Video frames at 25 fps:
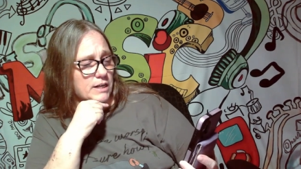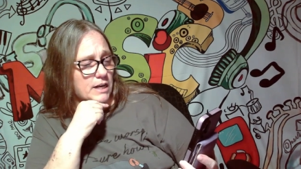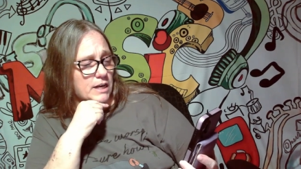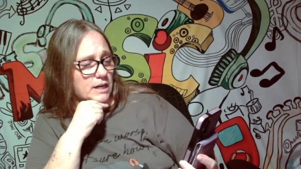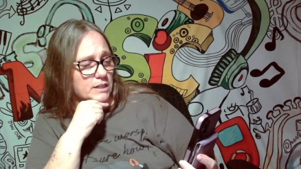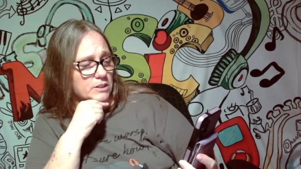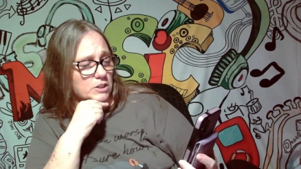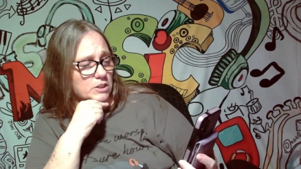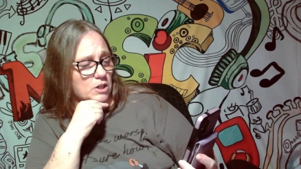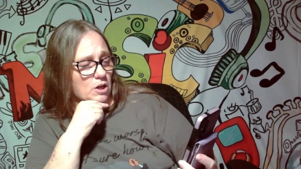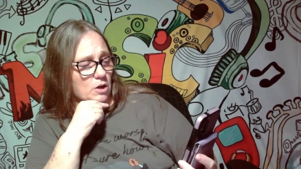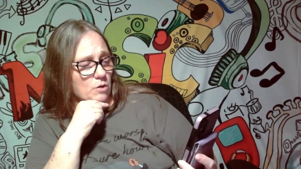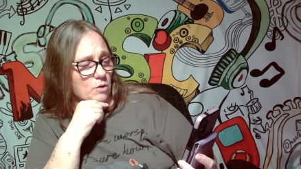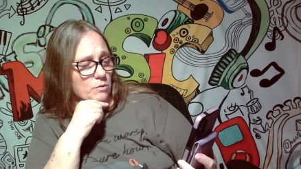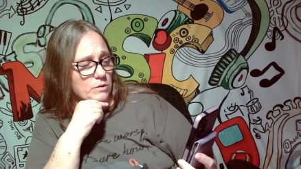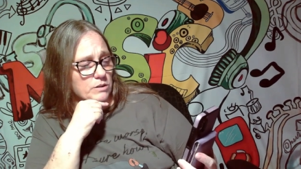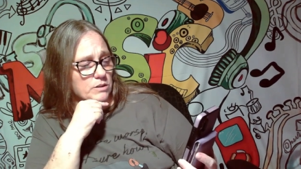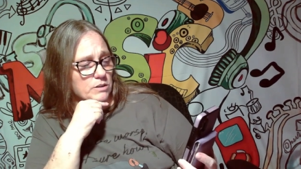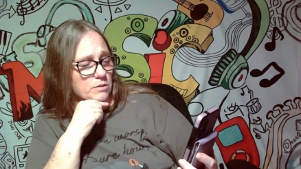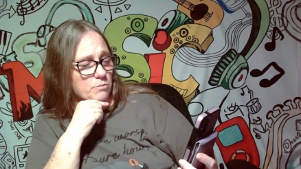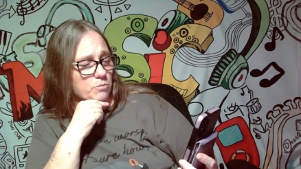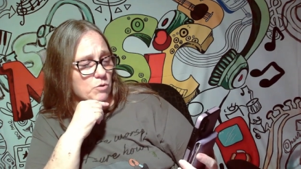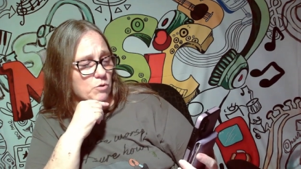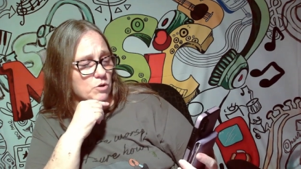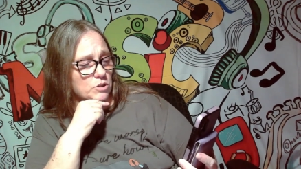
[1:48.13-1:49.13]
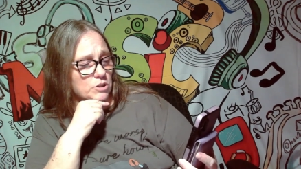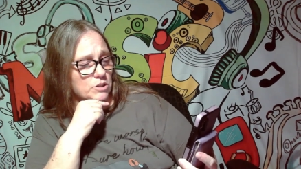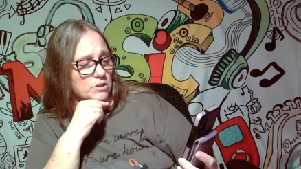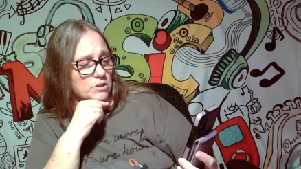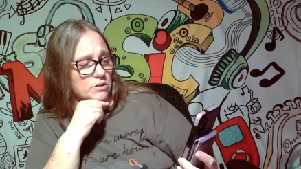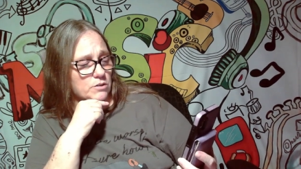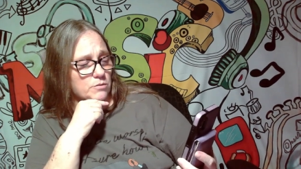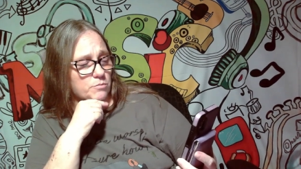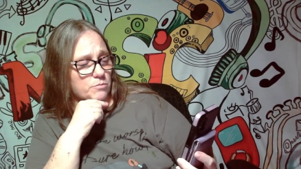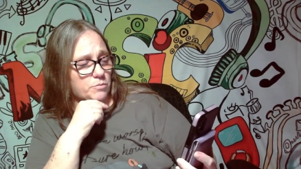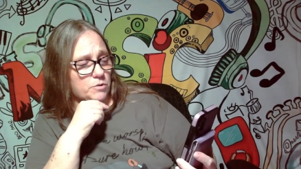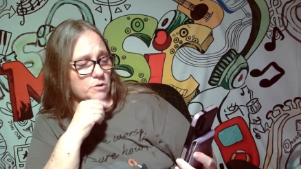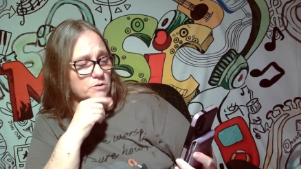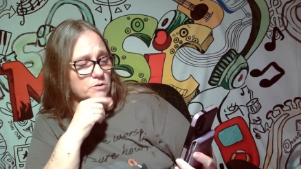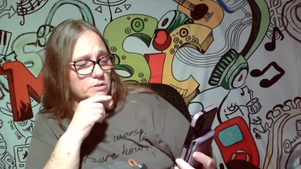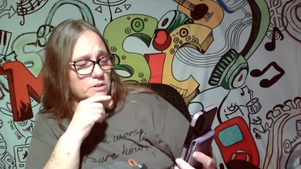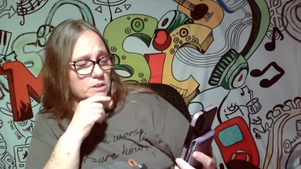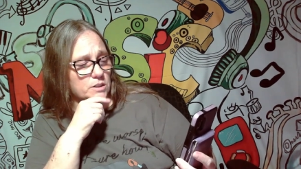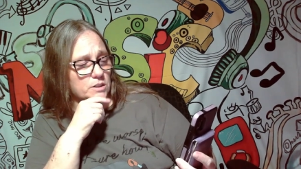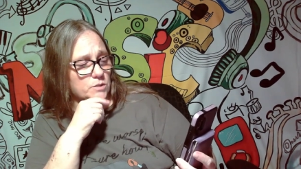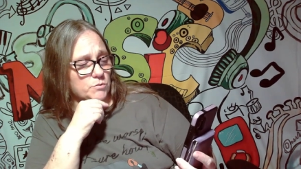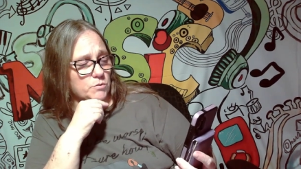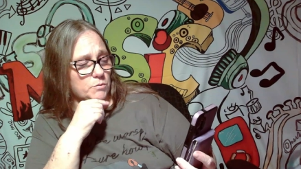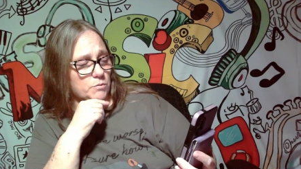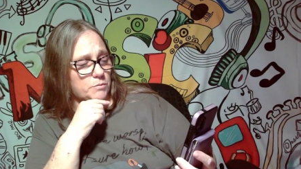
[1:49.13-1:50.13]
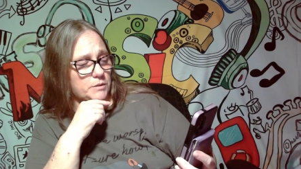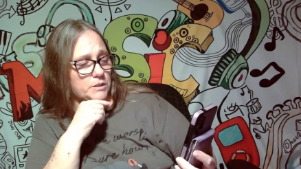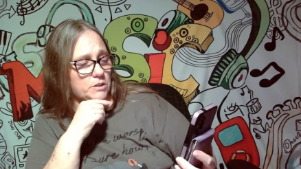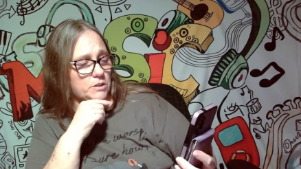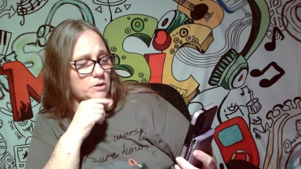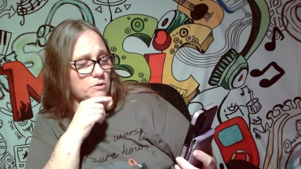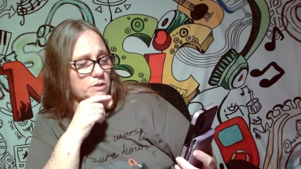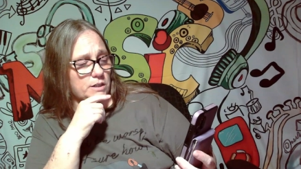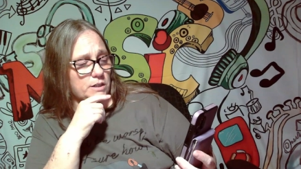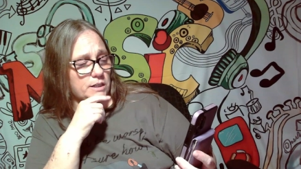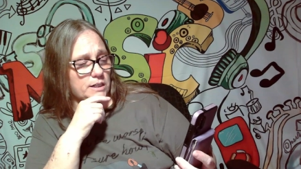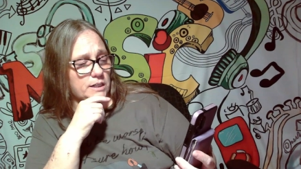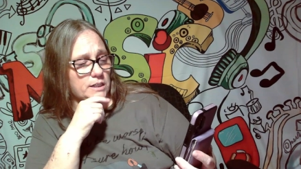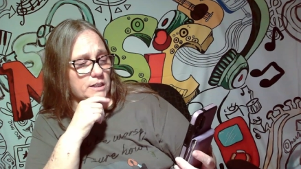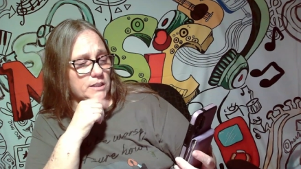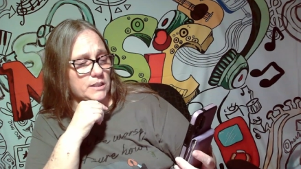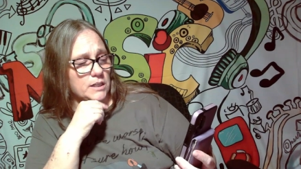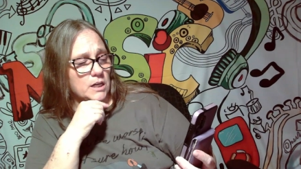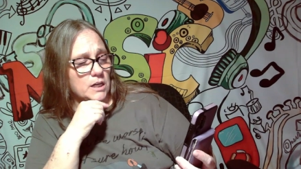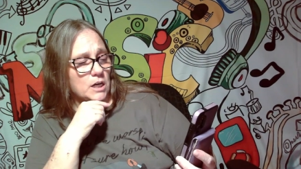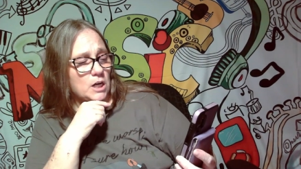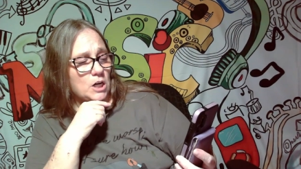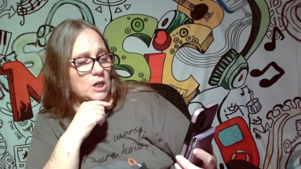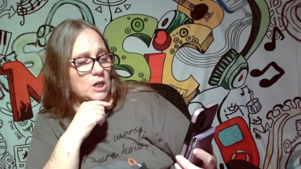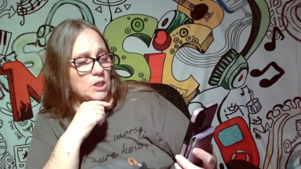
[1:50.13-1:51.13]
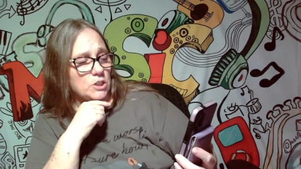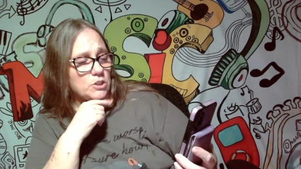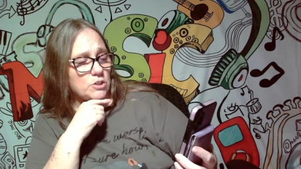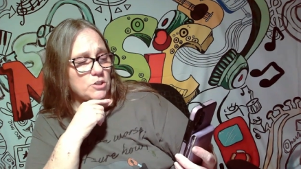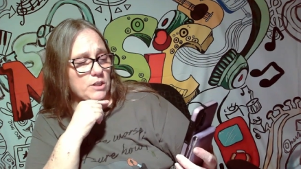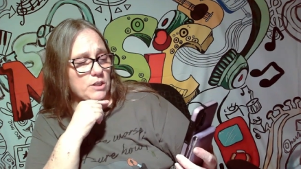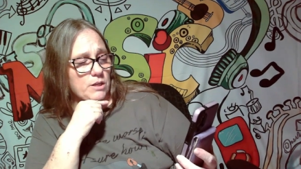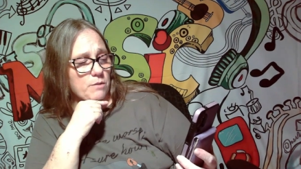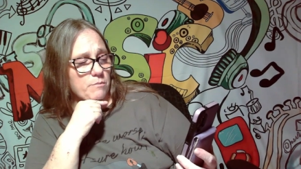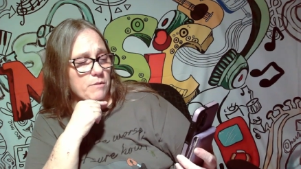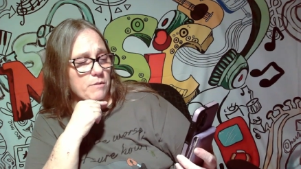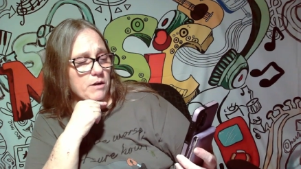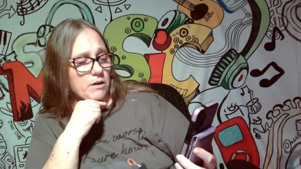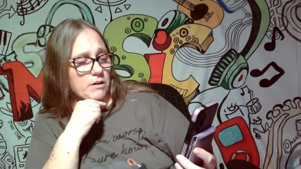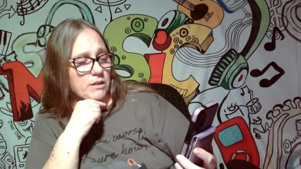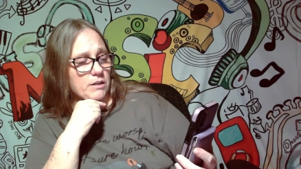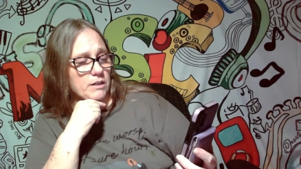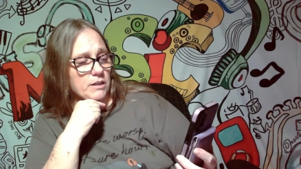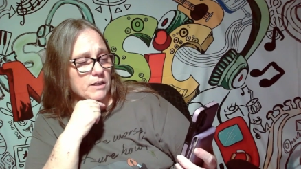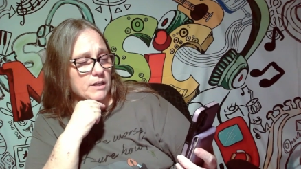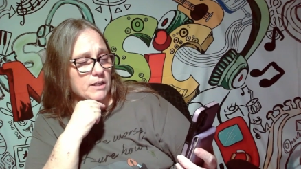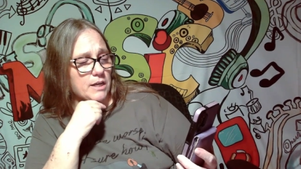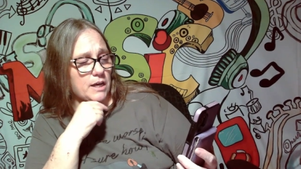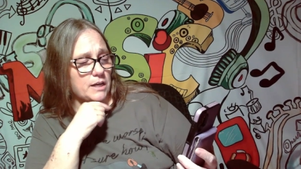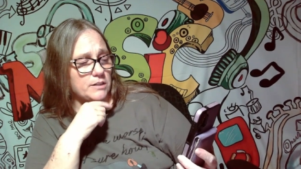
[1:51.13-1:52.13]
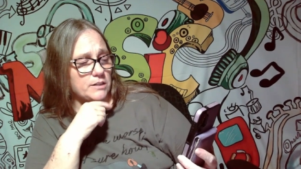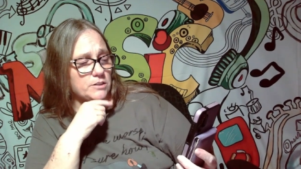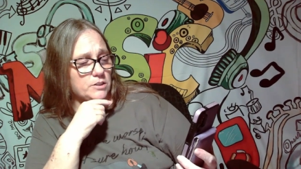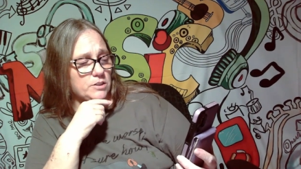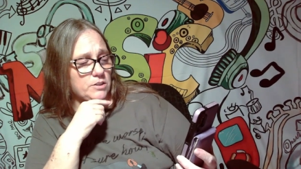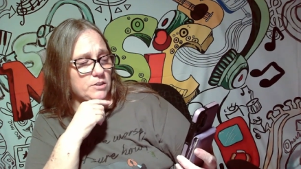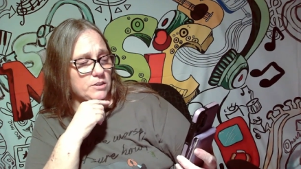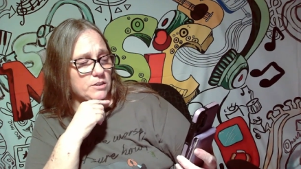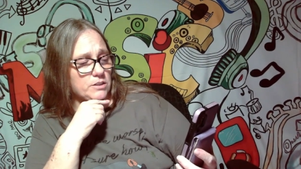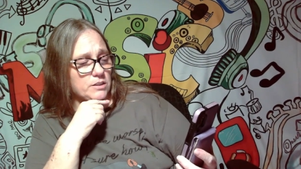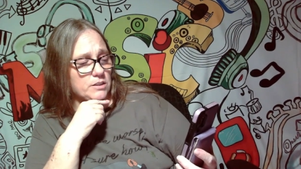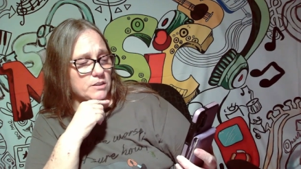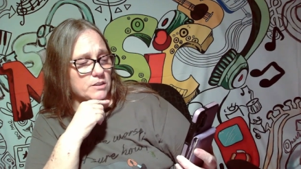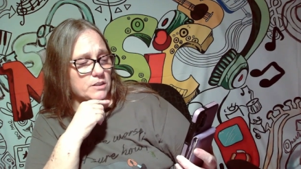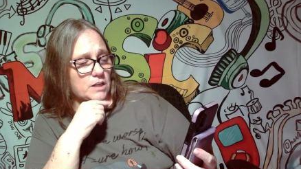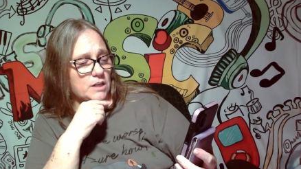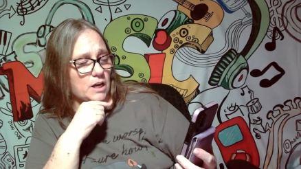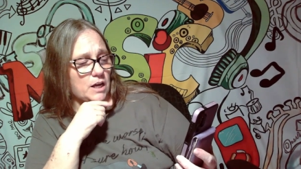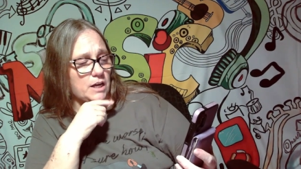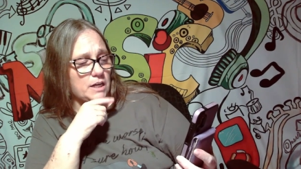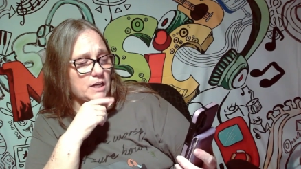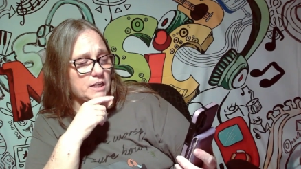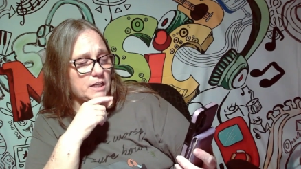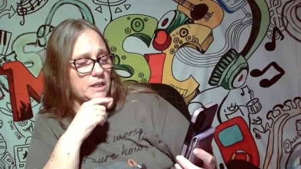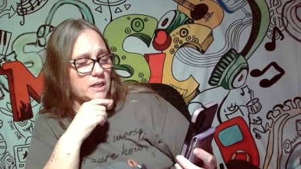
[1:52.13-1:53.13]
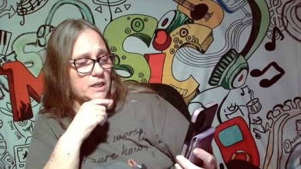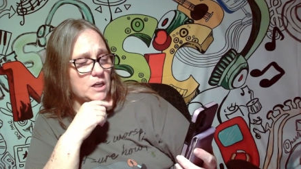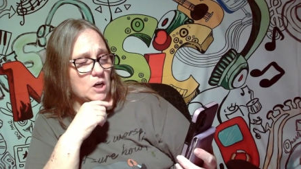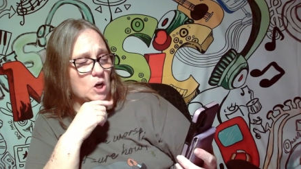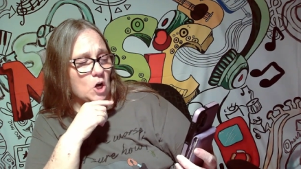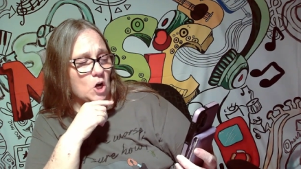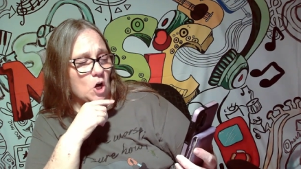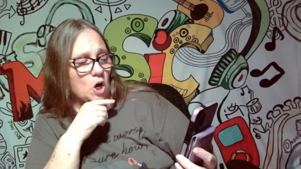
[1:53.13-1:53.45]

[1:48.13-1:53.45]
As always, a portion of the proceeds will be donated to the American Cancer Society.